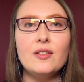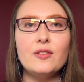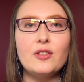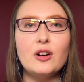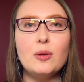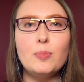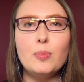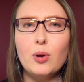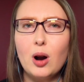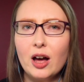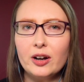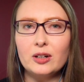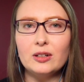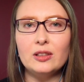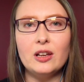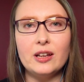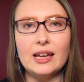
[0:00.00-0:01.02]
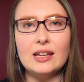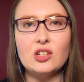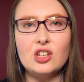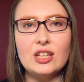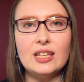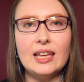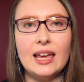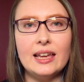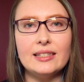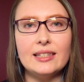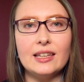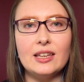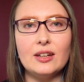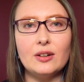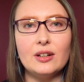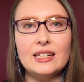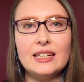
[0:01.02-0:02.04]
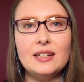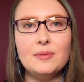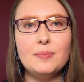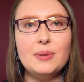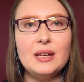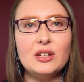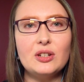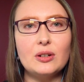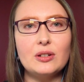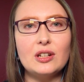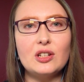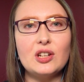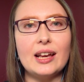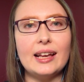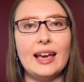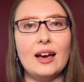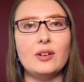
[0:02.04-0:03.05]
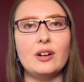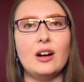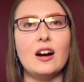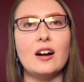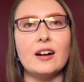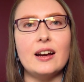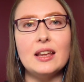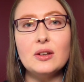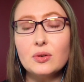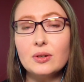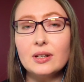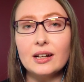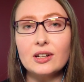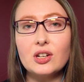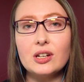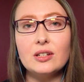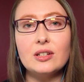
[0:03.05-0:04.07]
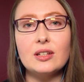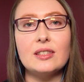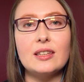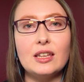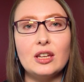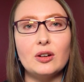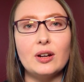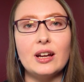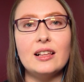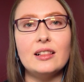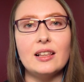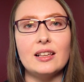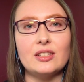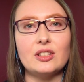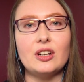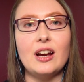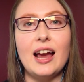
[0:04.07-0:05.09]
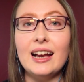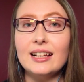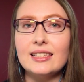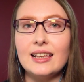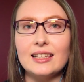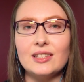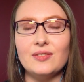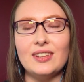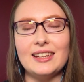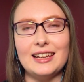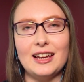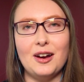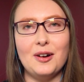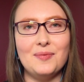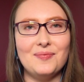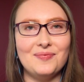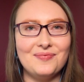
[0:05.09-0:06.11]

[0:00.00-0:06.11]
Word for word: For a broader look at GKE security, be sure to check out our Introduction to Securing Cluster Access video.